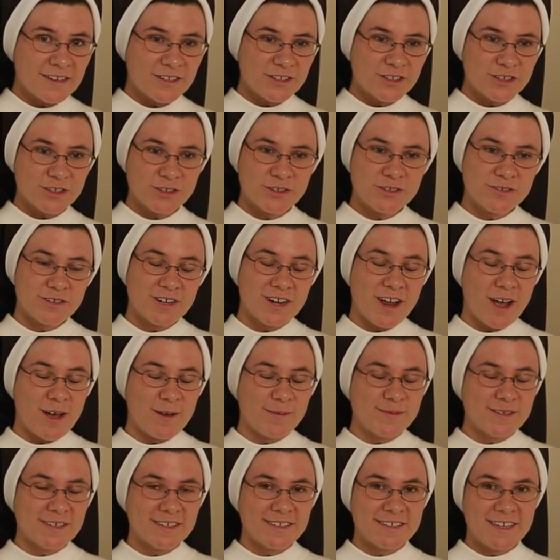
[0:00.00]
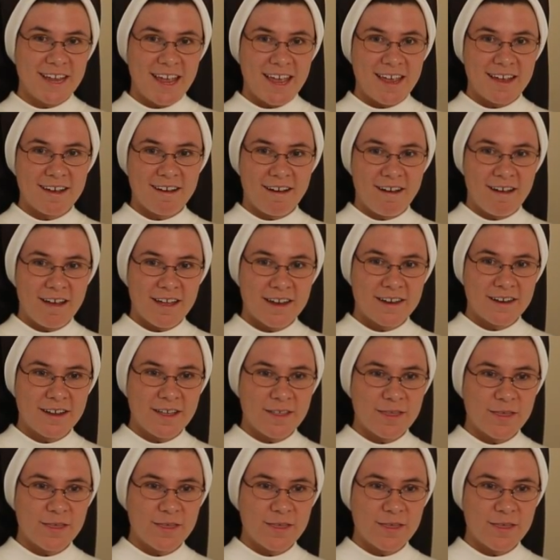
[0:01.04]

Children often take on